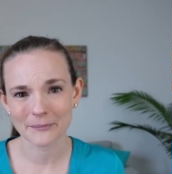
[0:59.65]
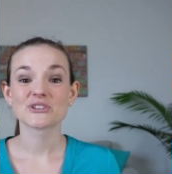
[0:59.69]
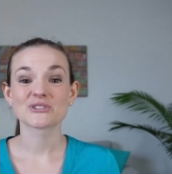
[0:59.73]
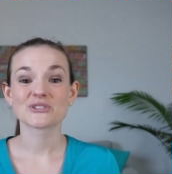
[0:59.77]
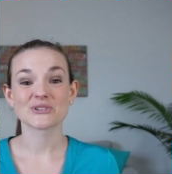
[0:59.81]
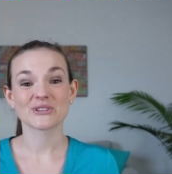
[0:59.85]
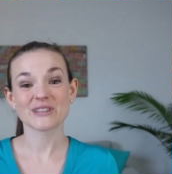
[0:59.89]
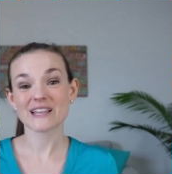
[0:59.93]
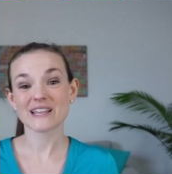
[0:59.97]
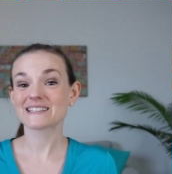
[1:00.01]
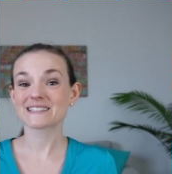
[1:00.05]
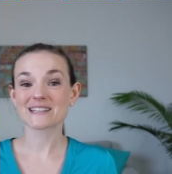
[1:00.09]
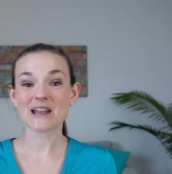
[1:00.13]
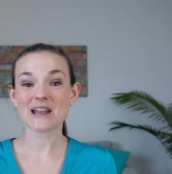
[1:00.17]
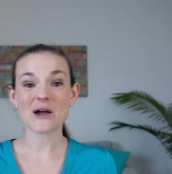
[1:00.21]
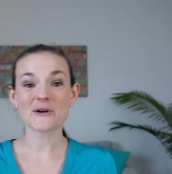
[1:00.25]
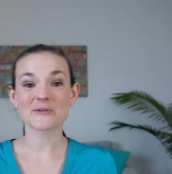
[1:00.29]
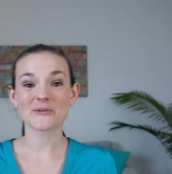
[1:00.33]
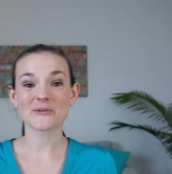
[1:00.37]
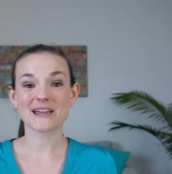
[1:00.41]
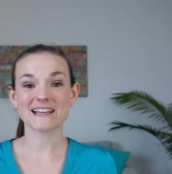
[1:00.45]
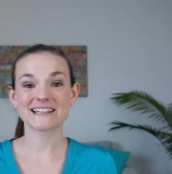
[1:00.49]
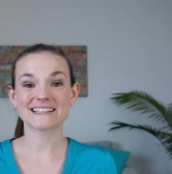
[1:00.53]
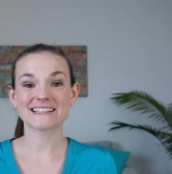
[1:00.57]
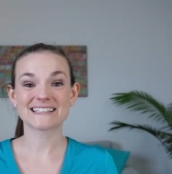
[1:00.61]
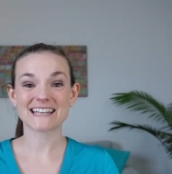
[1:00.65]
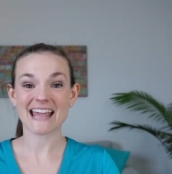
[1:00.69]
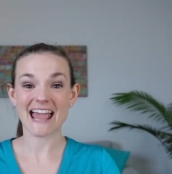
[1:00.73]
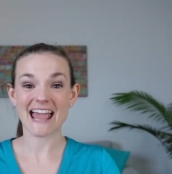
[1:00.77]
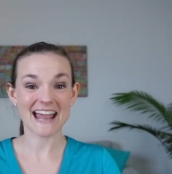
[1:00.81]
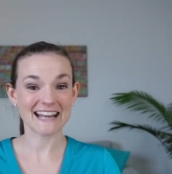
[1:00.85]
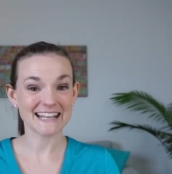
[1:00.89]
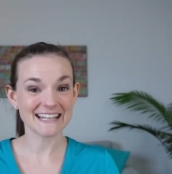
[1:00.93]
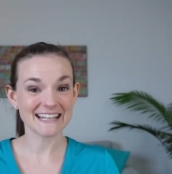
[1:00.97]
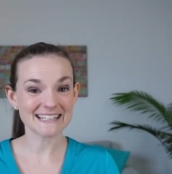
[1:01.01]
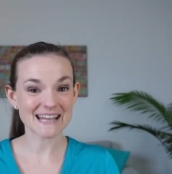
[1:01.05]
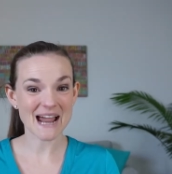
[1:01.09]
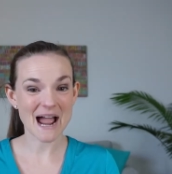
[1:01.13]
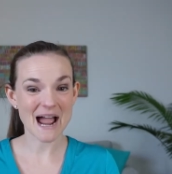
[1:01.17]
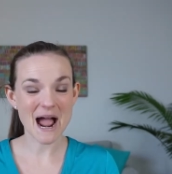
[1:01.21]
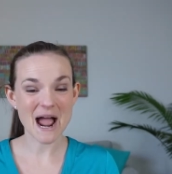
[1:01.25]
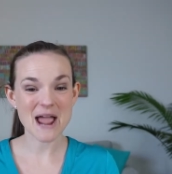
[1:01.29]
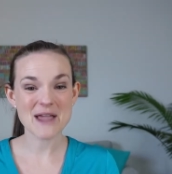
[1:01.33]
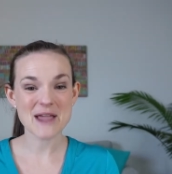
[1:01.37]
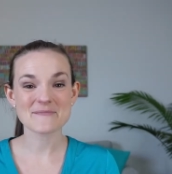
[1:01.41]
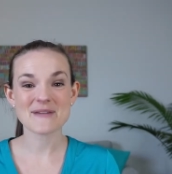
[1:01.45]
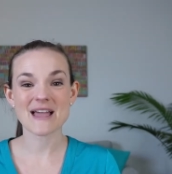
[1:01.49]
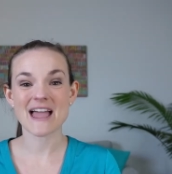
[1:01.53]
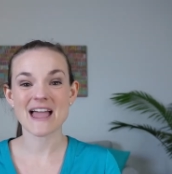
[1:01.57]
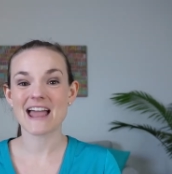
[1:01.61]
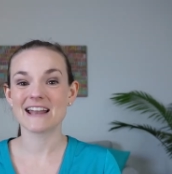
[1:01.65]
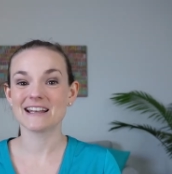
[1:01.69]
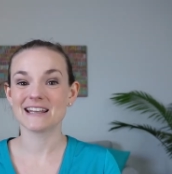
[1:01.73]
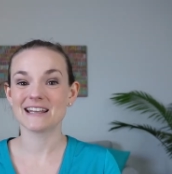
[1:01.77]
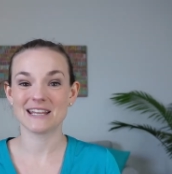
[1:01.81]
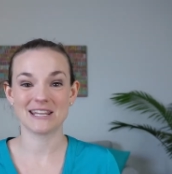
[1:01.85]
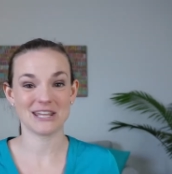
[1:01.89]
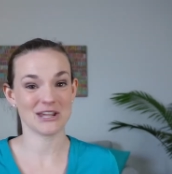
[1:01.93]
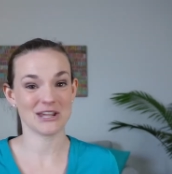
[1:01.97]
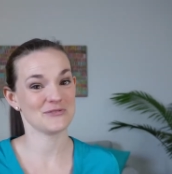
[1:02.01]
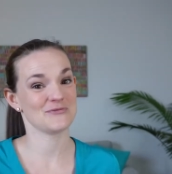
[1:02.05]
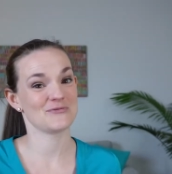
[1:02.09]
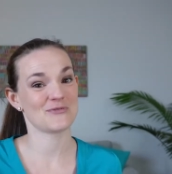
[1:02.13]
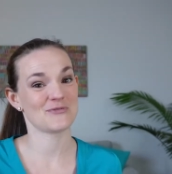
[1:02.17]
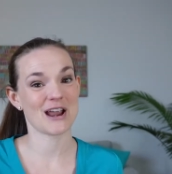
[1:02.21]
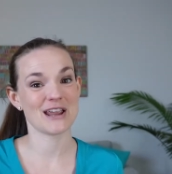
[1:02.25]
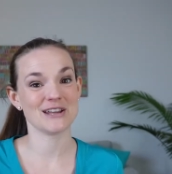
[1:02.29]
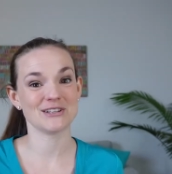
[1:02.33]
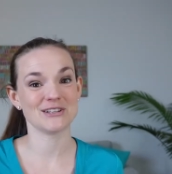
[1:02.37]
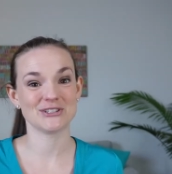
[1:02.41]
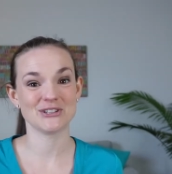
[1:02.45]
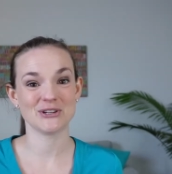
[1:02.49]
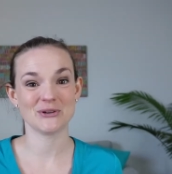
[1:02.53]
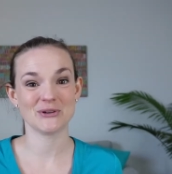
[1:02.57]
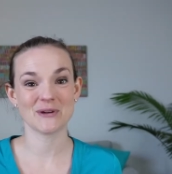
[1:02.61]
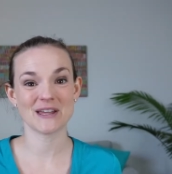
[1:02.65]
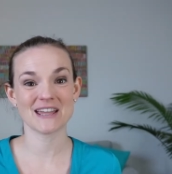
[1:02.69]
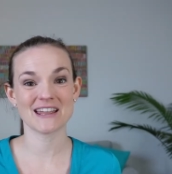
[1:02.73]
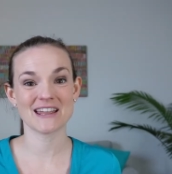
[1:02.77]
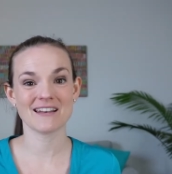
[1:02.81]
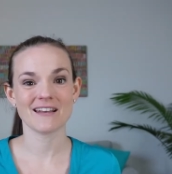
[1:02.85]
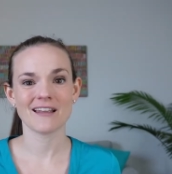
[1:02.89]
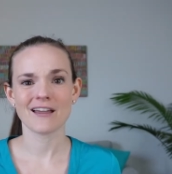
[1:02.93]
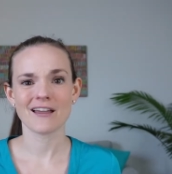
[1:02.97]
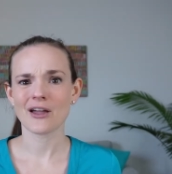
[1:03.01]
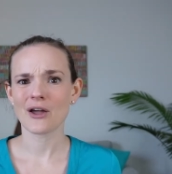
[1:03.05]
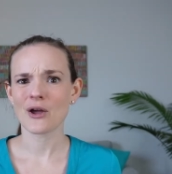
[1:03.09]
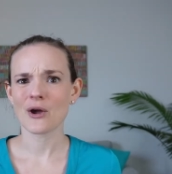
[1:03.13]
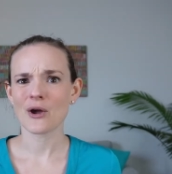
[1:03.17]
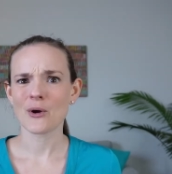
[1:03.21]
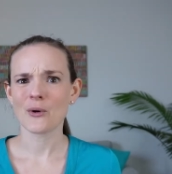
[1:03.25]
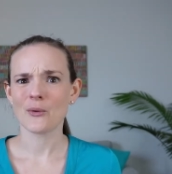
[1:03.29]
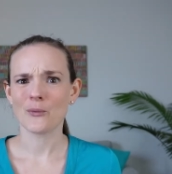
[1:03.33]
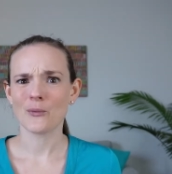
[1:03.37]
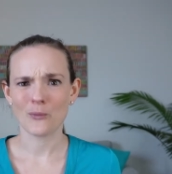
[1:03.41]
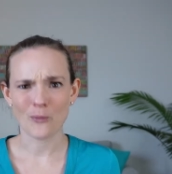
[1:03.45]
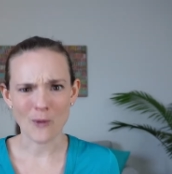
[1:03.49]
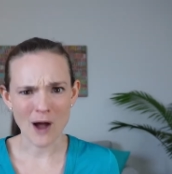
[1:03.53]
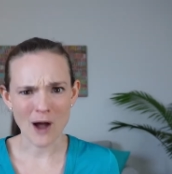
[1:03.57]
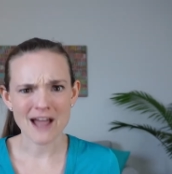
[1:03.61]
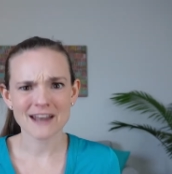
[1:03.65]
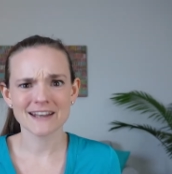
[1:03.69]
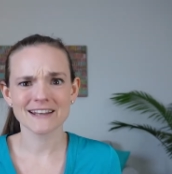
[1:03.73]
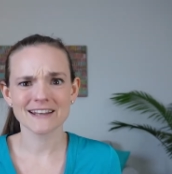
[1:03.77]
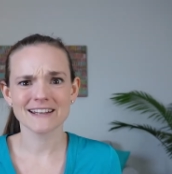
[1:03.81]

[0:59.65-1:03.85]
So let's not waste any time and get right to it. What